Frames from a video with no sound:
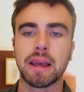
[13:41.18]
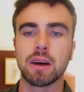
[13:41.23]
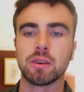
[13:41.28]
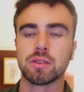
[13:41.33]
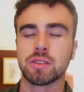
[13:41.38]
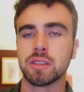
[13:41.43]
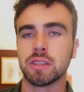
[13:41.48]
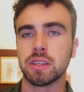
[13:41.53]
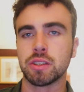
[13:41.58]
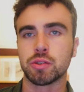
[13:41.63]

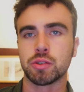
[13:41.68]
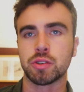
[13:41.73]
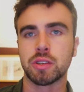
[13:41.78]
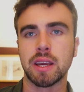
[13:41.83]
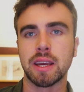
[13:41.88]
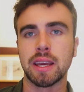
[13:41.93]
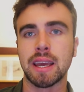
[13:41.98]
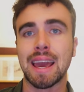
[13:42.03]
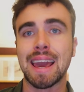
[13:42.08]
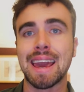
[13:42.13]
else that's
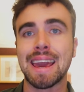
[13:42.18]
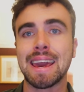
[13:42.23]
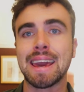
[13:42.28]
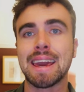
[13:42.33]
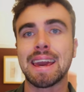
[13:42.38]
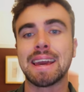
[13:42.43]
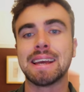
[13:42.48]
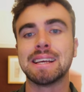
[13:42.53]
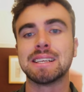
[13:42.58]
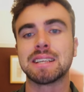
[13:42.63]
interesting.
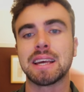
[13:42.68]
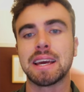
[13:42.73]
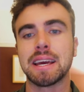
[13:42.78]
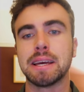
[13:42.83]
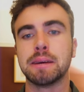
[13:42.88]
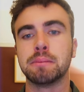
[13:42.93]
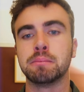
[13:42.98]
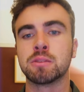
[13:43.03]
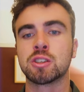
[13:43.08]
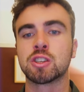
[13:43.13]
Here is
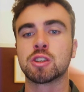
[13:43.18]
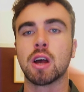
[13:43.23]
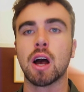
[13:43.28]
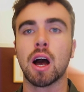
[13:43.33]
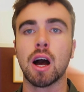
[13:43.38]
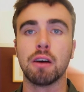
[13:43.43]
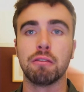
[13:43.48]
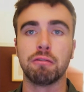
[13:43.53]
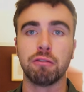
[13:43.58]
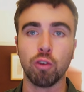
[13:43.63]
HIMS
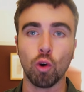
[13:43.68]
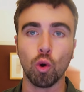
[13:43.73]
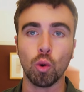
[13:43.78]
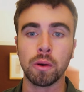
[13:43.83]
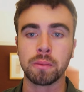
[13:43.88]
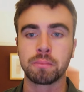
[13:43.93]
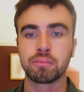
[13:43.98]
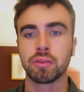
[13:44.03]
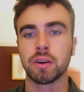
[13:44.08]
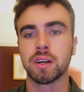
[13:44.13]

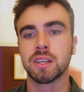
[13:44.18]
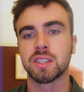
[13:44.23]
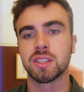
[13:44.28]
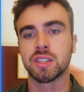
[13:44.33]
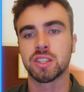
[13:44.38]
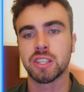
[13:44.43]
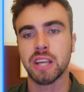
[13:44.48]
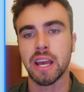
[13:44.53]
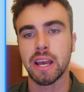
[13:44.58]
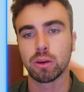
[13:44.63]
forward price
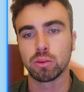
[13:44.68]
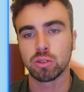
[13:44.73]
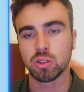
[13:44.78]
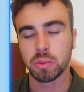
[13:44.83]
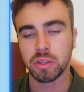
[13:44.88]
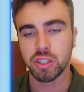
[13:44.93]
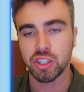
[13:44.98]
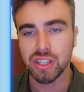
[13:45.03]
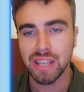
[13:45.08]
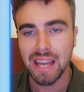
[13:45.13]
to sales,
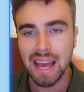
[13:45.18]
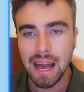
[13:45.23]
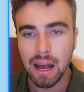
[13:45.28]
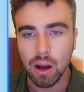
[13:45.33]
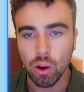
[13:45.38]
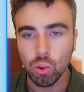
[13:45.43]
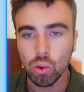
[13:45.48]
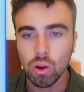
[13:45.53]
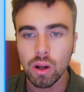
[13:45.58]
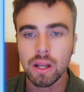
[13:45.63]
which
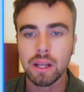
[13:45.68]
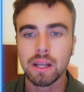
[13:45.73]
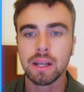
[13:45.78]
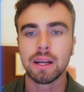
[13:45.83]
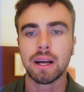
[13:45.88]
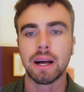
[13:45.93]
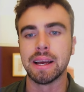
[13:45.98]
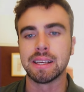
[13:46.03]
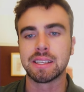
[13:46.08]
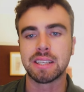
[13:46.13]
now
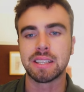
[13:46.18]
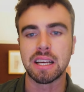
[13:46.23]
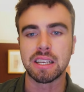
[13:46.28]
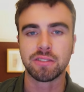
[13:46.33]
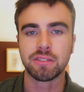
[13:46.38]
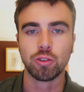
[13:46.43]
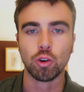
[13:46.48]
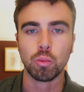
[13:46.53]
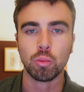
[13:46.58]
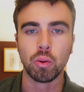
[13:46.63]
it
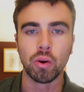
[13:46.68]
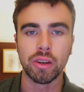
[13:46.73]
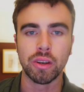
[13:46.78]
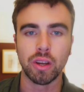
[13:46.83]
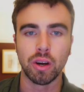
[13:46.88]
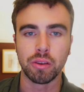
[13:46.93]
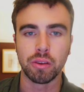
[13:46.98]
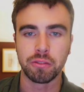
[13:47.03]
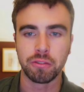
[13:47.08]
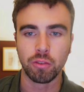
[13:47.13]
says
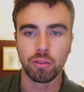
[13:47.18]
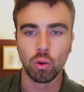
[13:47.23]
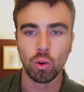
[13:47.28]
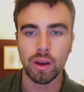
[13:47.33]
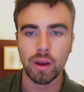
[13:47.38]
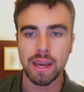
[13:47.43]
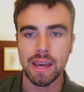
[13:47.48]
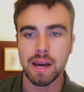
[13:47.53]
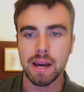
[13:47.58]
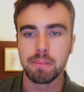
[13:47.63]

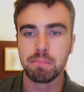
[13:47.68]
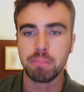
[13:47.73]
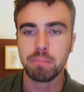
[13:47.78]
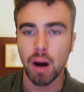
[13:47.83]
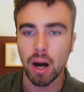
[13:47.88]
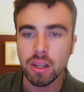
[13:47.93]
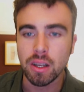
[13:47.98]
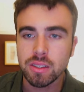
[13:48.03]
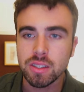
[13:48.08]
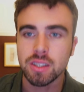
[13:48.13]
4.94 here,
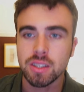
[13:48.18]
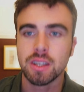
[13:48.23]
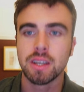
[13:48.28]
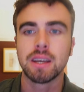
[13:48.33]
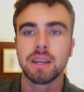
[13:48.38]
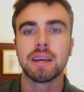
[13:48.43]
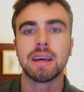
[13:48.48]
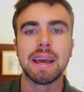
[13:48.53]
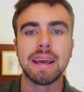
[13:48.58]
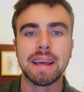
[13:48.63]
but
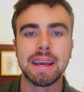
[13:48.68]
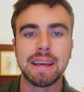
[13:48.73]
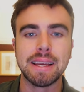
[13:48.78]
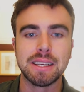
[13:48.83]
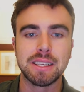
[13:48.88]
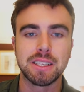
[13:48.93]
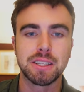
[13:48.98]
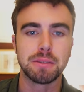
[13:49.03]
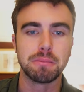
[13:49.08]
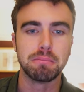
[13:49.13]
it
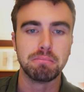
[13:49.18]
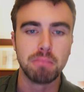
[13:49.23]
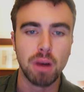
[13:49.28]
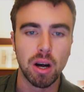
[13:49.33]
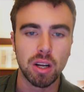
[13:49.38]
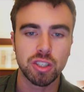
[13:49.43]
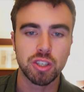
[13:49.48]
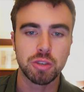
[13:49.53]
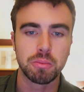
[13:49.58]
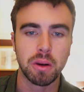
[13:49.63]
is
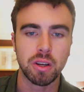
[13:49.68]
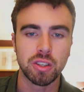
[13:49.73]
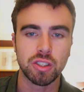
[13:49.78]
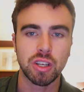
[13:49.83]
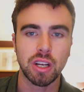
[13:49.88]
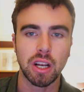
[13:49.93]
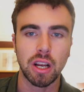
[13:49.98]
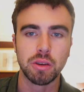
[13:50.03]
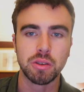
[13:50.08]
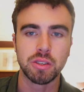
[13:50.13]
much
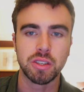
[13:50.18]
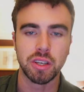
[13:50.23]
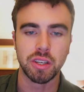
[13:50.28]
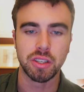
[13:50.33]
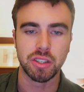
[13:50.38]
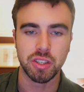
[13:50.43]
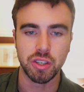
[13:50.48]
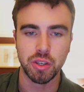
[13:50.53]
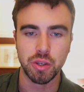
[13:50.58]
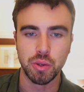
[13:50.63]
closer
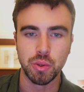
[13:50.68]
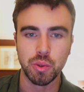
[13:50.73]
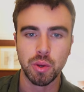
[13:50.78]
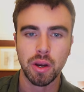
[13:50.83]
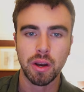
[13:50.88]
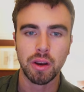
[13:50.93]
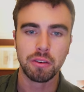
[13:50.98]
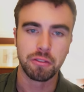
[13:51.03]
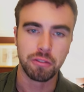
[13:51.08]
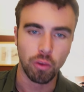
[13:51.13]
to
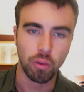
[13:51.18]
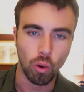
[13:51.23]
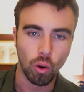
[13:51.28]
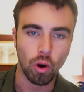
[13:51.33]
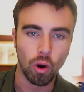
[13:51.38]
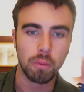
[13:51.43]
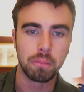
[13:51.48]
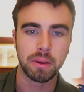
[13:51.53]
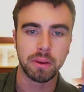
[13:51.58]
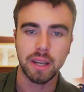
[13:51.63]

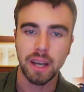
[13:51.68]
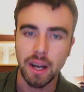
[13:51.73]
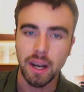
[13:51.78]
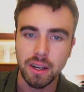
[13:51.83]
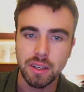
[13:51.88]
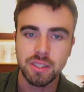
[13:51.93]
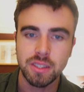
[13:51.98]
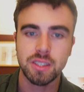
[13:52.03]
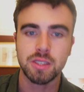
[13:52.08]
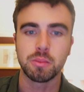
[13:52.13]
4
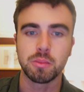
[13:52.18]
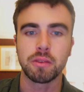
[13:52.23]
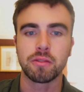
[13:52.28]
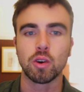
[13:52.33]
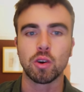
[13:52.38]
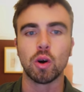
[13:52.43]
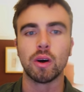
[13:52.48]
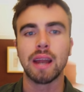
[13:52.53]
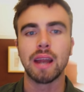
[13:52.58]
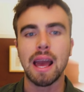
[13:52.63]
because we've
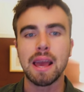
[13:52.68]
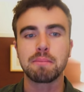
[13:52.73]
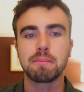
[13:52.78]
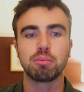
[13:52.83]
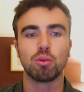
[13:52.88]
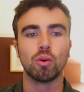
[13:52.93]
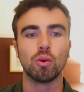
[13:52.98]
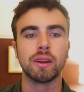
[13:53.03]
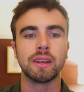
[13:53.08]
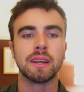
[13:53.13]
got an
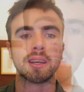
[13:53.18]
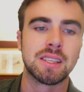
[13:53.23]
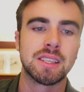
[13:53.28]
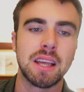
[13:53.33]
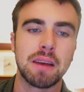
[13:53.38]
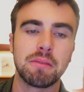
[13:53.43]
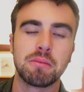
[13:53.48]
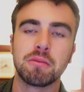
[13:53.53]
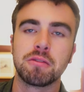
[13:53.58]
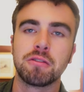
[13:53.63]

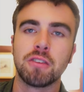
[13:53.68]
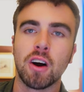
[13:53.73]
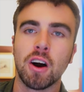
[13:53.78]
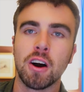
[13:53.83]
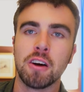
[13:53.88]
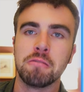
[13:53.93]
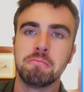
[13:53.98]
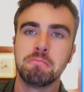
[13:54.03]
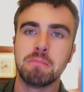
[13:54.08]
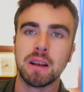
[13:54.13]

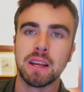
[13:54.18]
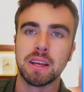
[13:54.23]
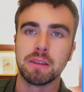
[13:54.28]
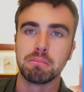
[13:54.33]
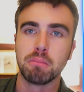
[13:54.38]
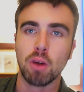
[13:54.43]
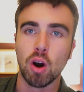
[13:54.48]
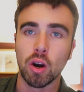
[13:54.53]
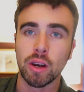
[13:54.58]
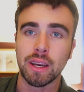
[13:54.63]
8.75
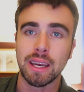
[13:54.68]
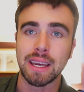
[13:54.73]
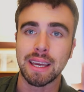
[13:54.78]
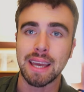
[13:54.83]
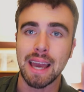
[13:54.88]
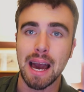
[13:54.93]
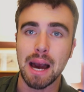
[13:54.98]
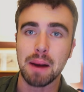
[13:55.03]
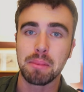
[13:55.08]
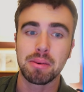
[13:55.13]
billion market
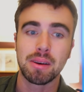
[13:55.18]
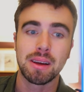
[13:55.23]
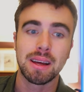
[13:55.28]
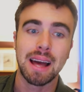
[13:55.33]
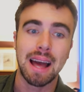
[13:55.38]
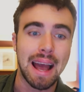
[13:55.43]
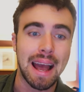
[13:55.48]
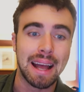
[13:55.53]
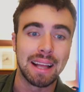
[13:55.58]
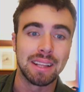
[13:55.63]
cap
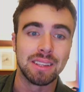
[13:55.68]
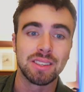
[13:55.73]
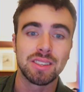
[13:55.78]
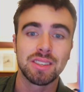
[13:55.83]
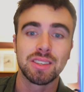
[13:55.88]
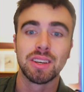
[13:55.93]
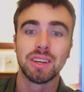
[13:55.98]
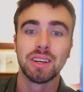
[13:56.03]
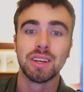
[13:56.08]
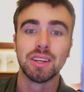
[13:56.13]

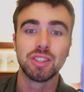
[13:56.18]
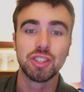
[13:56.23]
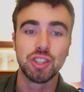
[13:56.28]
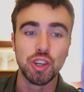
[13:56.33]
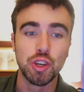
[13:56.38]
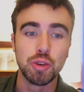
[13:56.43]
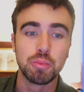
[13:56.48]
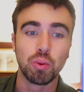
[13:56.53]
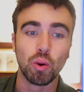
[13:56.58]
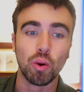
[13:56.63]
and
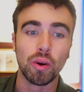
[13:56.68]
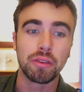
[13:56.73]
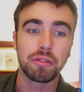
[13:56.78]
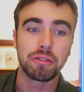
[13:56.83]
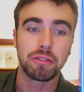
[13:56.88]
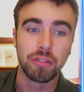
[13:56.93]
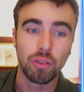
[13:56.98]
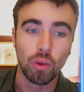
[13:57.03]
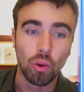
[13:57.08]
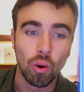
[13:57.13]

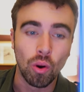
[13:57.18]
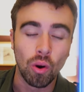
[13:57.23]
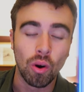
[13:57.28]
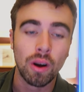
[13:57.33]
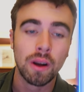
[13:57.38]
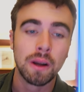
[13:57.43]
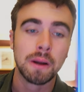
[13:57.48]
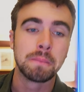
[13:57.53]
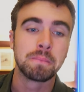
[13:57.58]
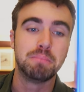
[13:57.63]

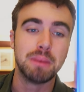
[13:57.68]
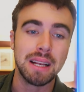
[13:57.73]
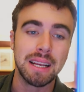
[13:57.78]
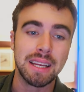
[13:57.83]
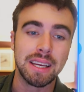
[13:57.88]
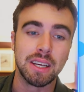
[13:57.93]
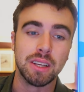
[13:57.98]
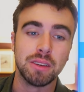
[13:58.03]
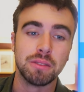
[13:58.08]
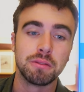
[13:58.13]
2.4
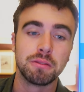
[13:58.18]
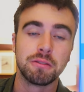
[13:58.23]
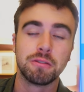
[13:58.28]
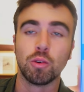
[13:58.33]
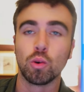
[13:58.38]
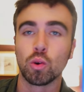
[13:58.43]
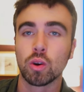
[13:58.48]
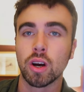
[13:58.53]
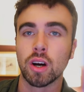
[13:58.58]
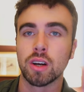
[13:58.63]
billion
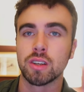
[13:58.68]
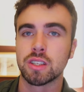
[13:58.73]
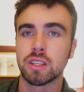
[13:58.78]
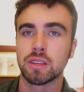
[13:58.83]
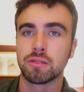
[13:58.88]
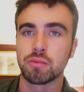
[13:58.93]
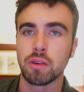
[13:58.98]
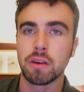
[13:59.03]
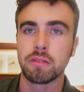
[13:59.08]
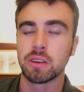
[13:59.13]
forecasted
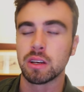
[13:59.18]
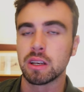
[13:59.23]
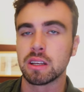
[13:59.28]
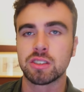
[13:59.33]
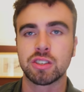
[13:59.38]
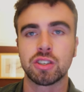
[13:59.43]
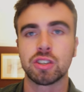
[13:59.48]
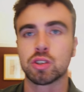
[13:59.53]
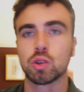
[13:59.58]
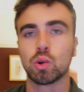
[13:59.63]
for revenue.
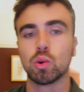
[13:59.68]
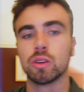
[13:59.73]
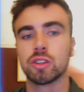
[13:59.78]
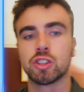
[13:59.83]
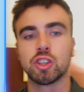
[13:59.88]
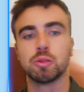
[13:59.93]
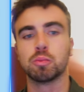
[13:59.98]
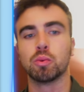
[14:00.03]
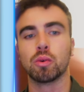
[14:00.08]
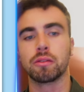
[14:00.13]
Let's just call it
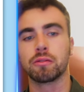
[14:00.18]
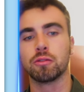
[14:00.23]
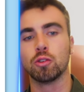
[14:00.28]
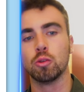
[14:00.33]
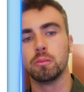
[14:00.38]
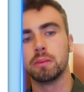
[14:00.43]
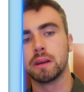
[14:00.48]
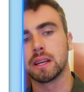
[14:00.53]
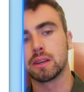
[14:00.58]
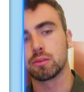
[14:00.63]

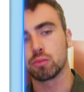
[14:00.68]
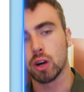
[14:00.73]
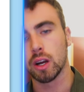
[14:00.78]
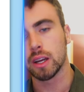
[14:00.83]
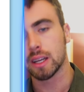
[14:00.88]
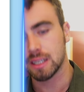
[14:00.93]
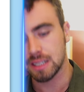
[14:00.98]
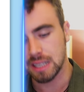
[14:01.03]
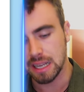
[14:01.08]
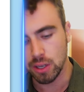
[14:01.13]
2.4 billion, right?
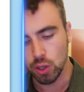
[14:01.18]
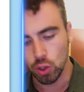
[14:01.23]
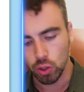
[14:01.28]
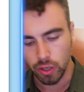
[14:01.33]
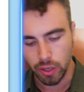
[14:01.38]
Because they're not